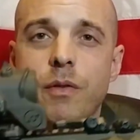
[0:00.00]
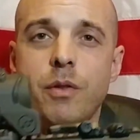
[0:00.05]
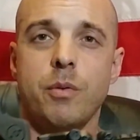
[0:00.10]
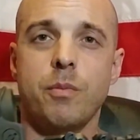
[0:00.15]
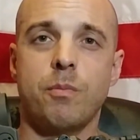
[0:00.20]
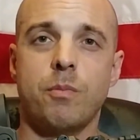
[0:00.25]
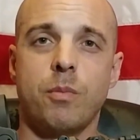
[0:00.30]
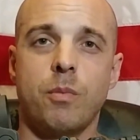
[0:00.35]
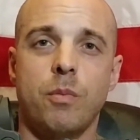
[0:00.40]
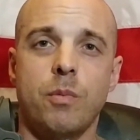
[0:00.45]
If
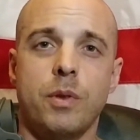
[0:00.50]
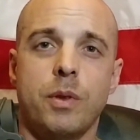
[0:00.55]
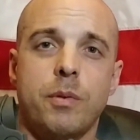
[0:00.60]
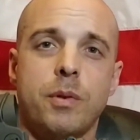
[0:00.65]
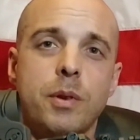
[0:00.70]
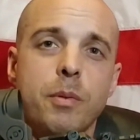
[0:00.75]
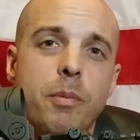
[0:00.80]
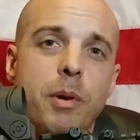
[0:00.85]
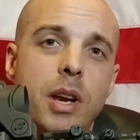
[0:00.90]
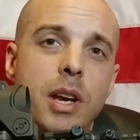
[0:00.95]
you
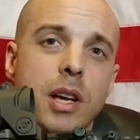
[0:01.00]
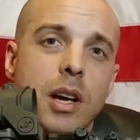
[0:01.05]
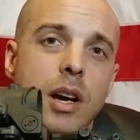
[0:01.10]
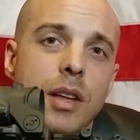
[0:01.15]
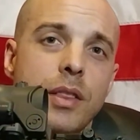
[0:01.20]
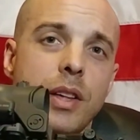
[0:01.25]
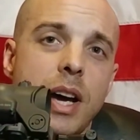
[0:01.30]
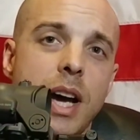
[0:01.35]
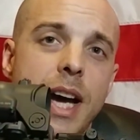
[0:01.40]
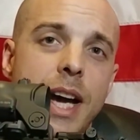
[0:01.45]
depending
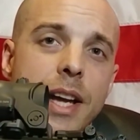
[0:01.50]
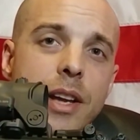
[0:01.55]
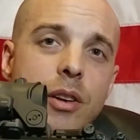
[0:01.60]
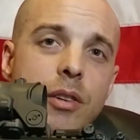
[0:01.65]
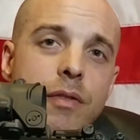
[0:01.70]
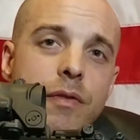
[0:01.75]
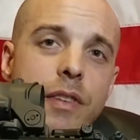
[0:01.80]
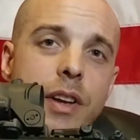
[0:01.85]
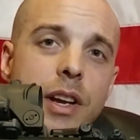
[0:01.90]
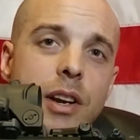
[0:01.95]
on the height
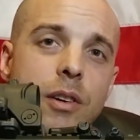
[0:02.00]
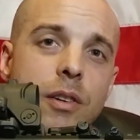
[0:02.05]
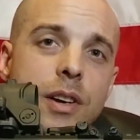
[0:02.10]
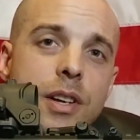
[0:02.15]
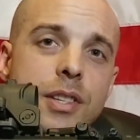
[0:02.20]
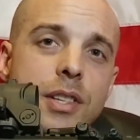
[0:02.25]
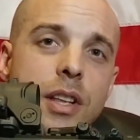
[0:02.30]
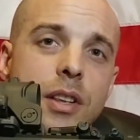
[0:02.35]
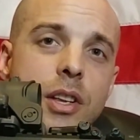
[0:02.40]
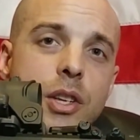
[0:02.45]
your finger
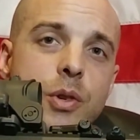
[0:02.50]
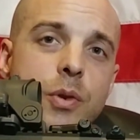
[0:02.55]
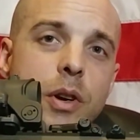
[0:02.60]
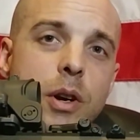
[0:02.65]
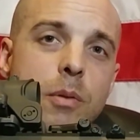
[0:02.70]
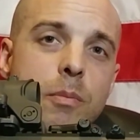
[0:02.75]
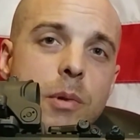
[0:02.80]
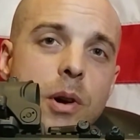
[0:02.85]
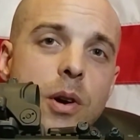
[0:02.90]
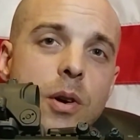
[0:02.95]
is on the
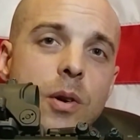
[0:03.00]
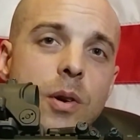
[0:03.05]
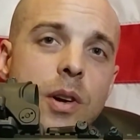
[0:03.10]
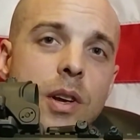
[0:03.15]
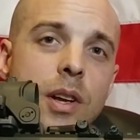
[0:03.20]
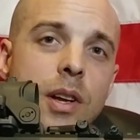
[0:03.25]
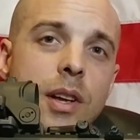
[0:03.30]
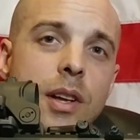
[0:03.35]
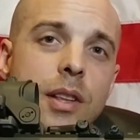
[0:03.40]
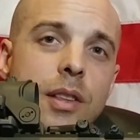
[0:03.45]
trigger
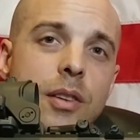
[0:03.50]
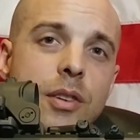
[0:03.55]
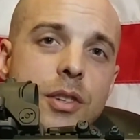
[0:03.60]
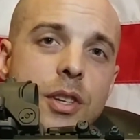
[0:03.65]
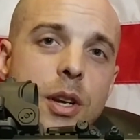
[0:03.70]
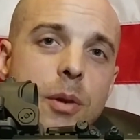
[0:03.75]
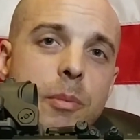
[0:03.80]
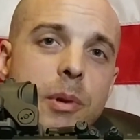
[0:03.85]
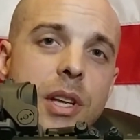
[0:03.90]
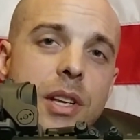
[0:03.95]
bow, there's
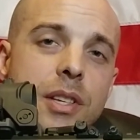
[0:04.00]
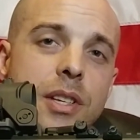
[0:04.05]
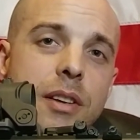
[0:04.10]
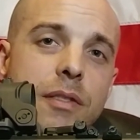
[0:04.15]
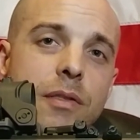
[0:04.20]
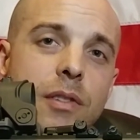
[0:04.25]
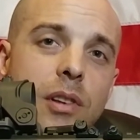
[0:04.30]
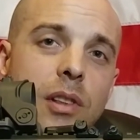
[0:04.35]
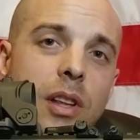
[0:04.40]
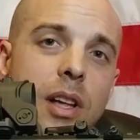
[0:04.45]
going to be a
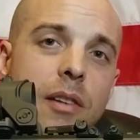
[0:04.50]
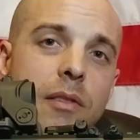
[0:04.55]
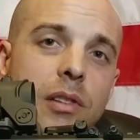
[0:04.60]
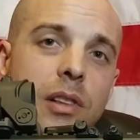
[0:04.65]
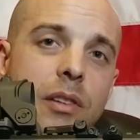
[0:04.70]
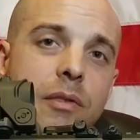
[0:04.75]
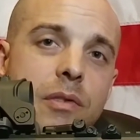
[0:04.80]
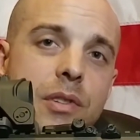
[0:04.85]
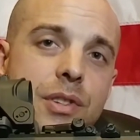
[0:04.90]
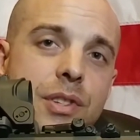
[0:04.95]
different
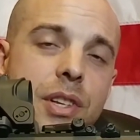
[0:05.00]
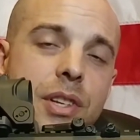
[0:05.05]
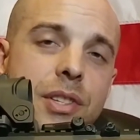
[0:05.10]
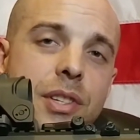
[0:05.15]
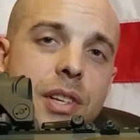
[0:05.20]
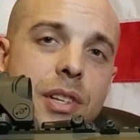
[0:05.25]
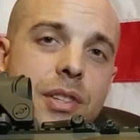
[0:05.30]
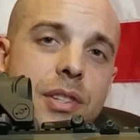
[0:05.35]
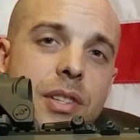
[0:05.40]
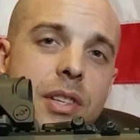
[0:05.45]
level of
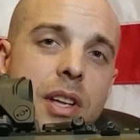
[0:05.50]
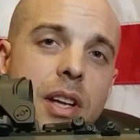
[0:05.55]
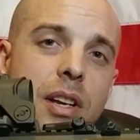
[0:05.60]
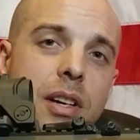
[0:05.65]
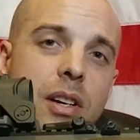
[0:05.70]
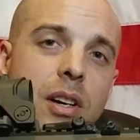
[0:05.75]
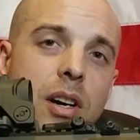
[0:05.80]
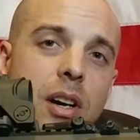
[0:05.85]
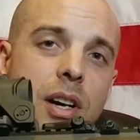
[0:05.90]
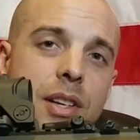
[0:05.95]
resistance
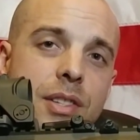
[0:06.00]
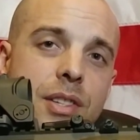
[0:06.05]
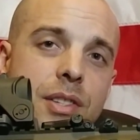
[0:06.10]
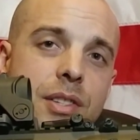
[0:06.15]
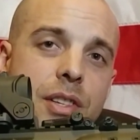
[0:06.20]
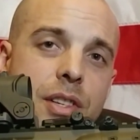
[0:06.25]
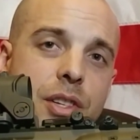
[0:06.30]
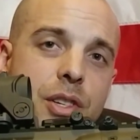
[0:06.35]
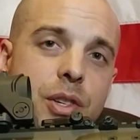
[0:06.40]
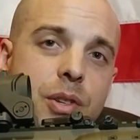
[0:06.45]
that
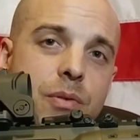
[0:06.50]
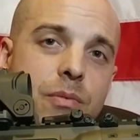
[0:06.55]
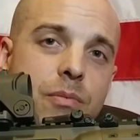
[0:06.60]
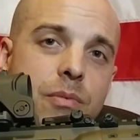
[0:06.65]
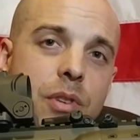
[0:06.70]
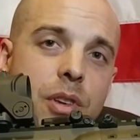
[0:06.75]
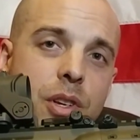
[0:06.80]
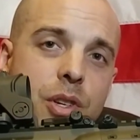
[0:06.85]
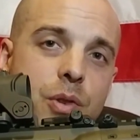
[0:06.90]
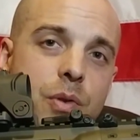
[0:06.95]
causes this
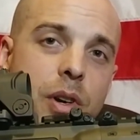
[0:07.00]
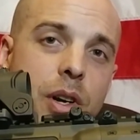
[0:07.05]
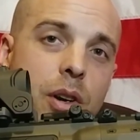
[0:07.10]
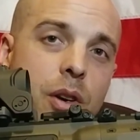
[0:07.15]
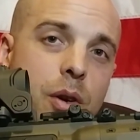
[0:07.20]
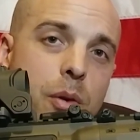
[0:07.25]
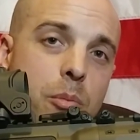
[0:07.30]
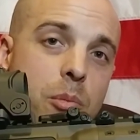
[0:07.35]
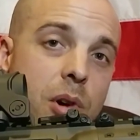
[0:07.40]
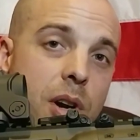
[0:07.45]
the
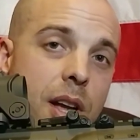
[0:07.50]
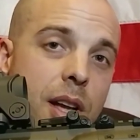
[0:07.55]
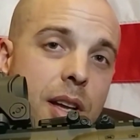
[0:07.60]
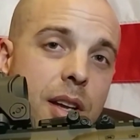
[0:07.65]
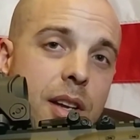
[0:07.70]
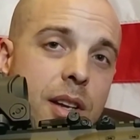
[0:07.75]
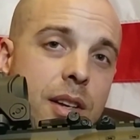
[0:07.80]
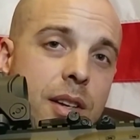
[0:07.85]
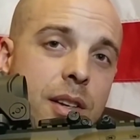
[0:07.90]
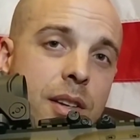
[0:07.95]
trigger to
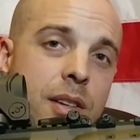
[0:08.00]
break